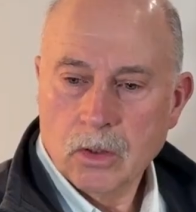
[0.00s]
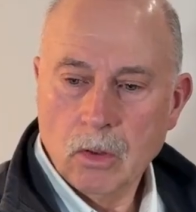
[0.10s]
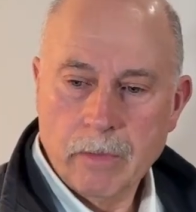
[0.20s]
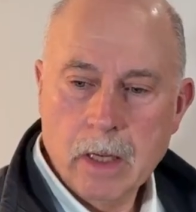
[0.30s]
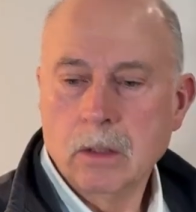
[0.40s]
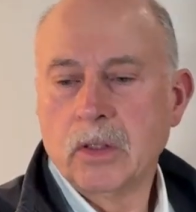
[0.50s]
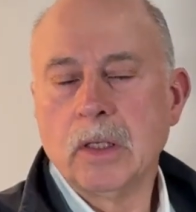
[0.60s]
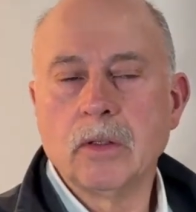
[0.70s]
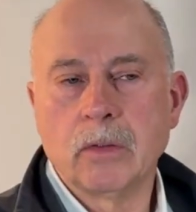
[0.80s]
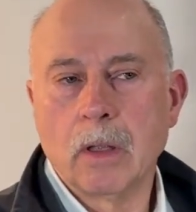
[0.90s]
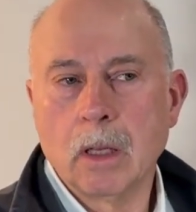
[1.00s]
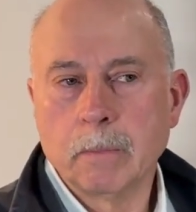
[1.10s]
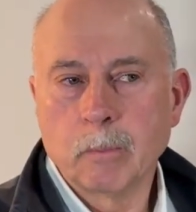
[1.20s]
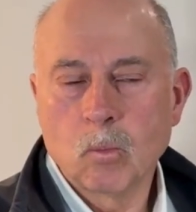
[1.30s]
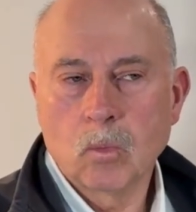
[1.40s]
then, since then,
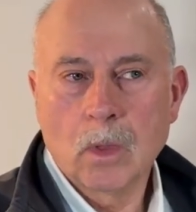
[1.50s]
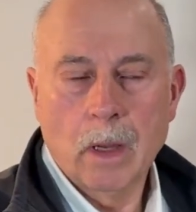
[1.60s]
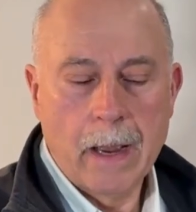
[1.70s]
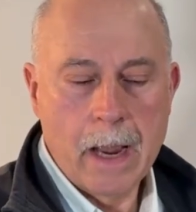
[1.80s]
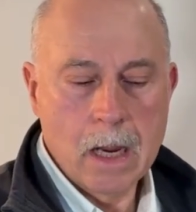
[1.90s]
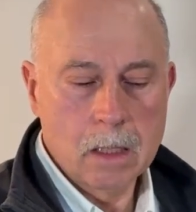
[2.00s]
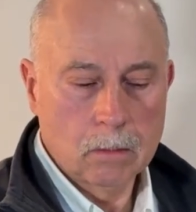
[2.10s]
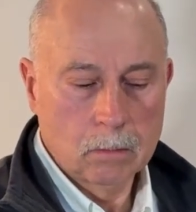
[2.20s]
I